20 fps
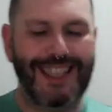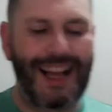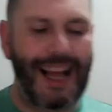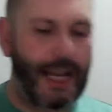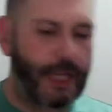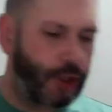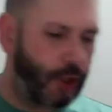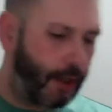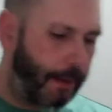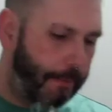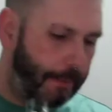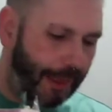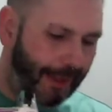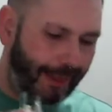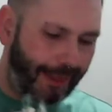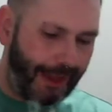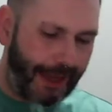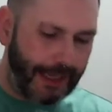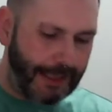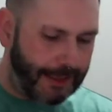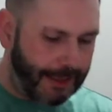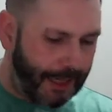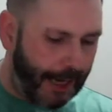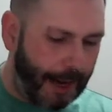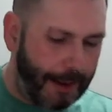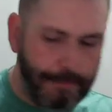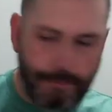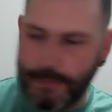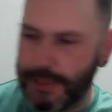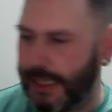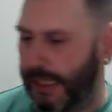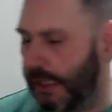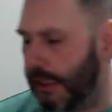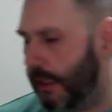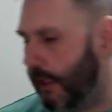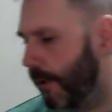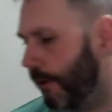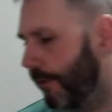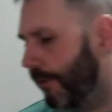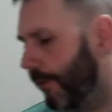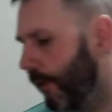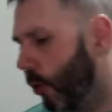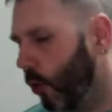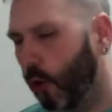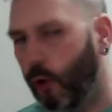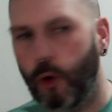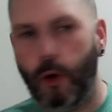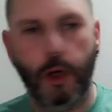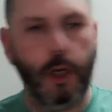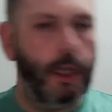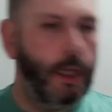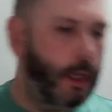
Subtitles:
/ month end empties for